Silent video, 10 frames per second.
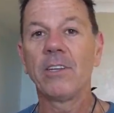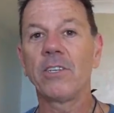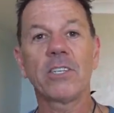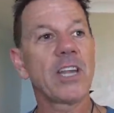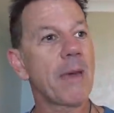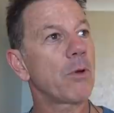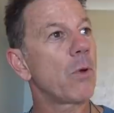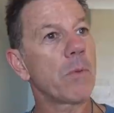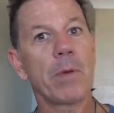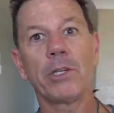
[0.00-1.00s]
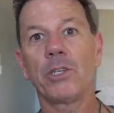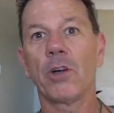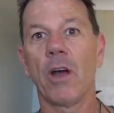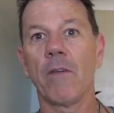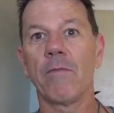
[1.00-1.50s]
just snap a quick
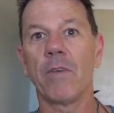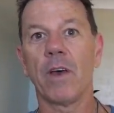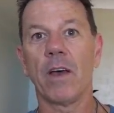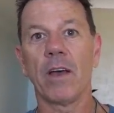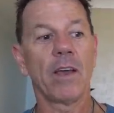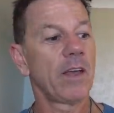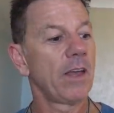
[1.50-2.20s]
picture of the,